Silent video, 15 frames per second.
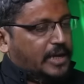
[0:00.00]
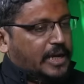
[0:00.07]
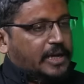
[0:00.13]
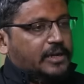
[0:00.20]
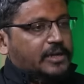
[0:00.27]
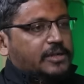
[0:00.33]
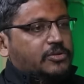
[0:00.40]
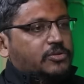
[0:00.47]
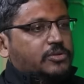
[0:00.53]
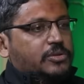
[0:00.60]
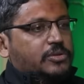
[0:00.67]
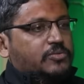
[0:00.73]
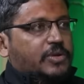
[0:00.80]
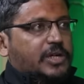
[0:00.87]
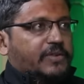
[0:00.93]
I'll
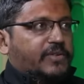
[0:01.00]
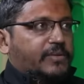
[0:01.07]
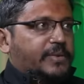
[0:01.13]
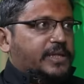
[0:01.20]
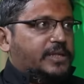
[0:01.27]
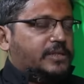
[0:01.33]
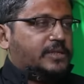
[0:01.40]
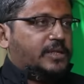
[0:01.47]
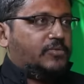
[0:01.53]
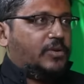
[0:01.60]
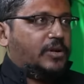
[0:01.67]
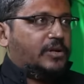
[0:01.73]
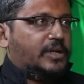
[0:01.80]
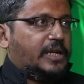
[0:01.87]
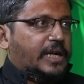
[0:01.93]
use whatever methods I
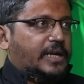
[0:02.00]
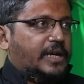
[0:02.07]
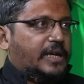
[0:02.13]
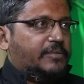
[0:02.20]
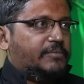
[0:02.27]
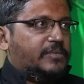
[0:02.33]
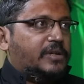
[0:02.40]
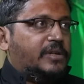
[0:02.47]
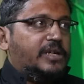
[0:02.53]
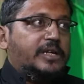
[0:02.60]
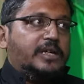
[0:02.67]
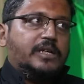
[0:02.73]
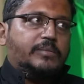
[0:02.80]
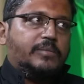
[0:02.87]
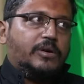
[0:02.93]
want and I am
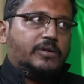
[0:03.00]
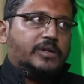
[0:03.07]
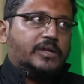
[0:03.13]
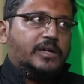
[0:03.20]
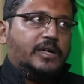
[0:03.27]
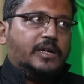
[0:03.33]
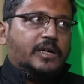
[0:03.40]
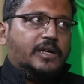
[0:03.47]
greedy about it.